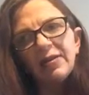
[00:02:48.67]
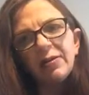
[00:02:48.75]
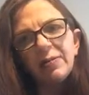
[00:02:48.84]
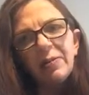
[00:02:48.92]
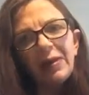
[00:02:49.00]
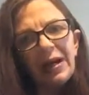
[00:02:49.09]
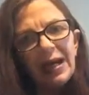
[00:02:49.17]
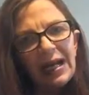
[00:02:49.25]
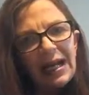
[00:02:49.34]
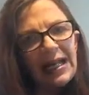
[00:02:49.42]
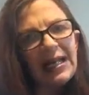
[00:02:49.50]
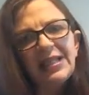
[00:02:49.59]

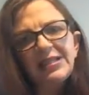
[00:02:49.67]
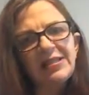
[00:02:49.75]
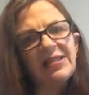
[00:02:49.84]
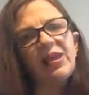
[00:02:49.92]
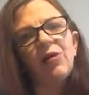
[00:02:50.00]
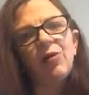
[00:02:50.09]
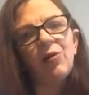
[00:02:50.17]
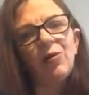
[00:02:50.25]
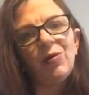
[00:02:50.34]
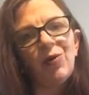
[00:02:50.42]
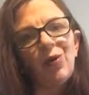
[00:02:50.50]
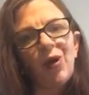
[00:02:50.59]
completely steal
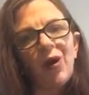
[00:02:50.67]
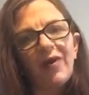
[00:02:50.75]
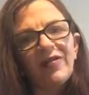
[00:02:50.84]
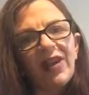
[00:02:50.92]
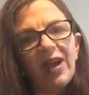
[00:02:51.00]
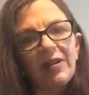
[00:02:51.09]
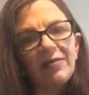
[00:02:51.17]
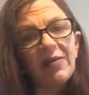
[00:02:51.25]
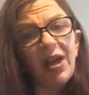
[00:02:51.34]
what I've done